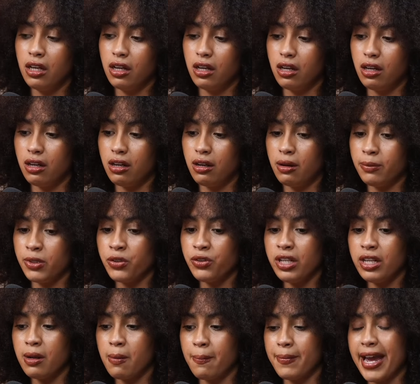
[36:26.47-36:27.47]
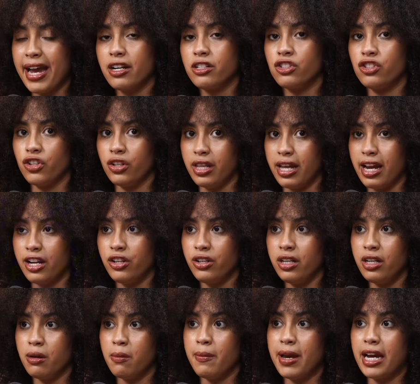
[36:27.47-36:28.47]
um, you need to master that you
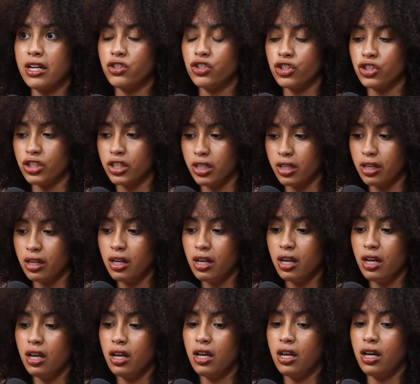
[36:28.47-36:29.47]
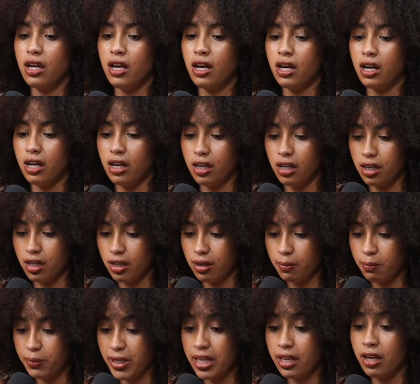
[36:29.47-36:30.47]
need to master uh,
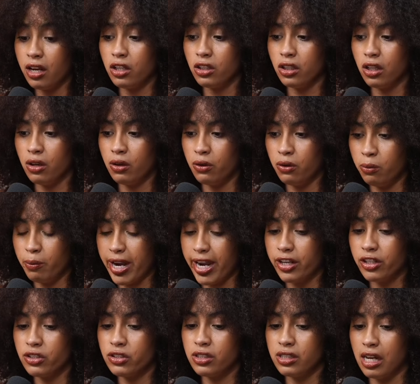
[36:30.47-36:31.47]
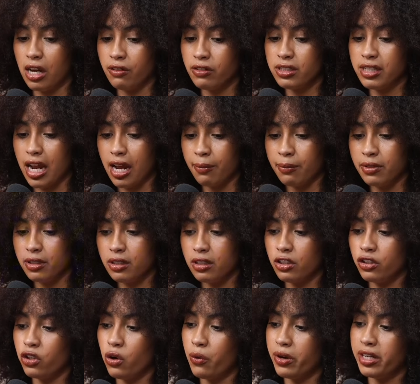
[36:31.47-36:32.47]
being alone by yourself stop
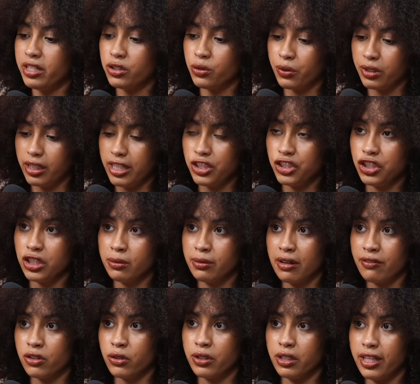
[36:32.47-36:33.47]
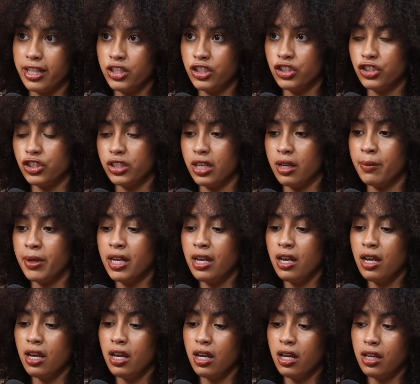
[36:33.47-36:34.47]
going into relationship after relationship
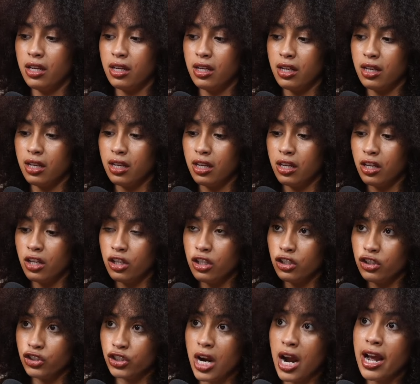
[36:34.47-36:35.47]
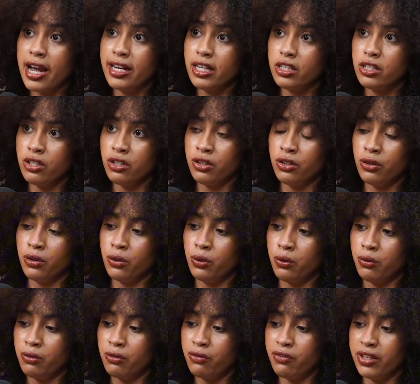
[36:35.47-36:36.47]
trying
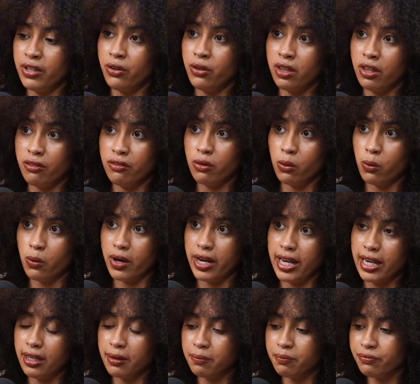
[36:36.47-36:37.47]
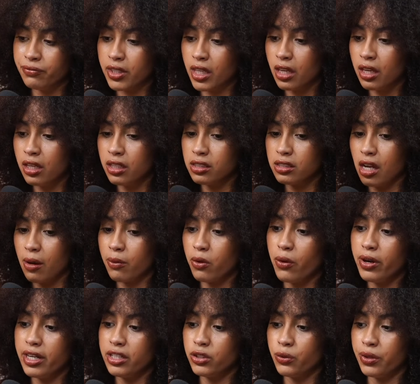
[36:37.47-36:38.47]
to fill the void stop
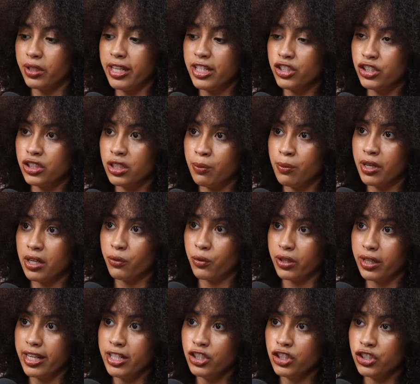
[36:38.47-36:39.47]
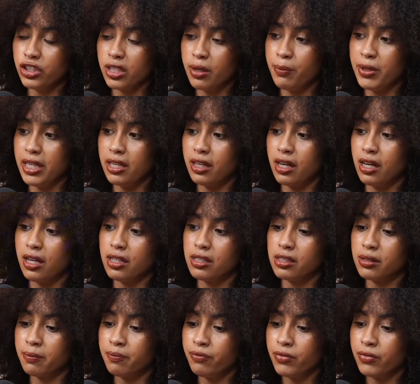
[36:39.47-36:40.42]
going into relationship in the relationship because